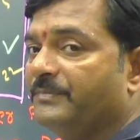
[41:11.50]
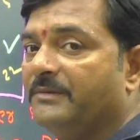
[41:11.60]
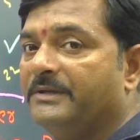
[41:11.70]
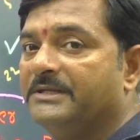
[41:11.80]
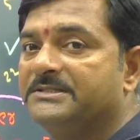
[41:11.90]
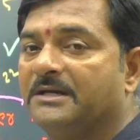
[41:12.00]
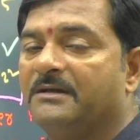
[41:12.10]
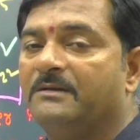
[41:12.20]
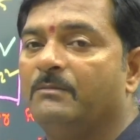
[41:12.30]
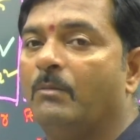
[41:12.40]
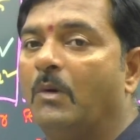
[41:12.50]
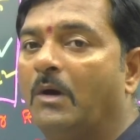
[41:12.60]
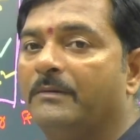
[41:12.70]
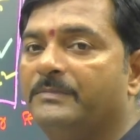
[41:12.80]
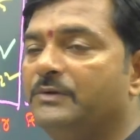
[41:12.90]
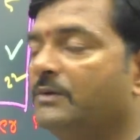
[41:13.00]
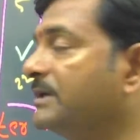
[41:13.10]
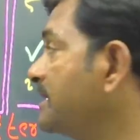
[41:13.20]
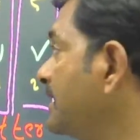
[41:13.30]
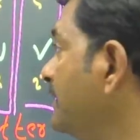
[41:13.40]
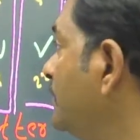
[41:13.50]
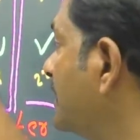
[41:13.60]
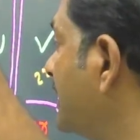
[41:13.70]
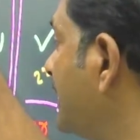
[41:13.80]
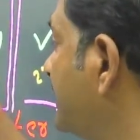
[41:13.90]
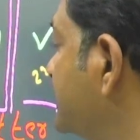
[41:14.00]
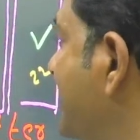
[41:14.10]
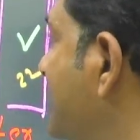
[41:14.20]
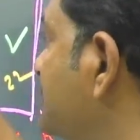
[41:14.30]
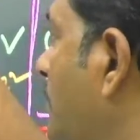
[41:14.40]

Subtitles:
B means boy. You can read this as